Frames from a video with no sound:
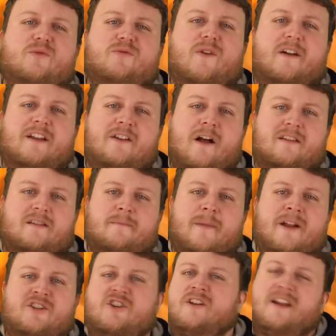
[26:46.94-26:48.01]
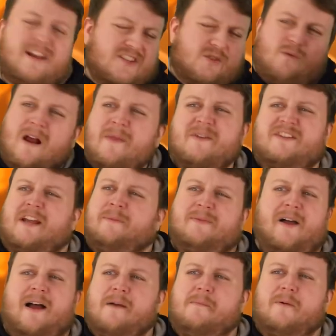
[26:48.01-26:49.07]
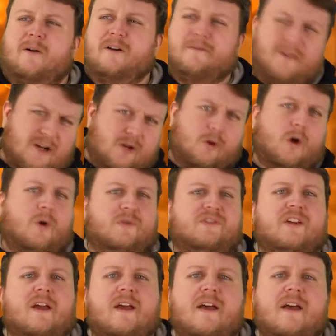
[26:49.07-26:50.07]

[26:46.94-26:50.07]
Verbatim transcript: too funny not to mention, and it's around the same time period, very close.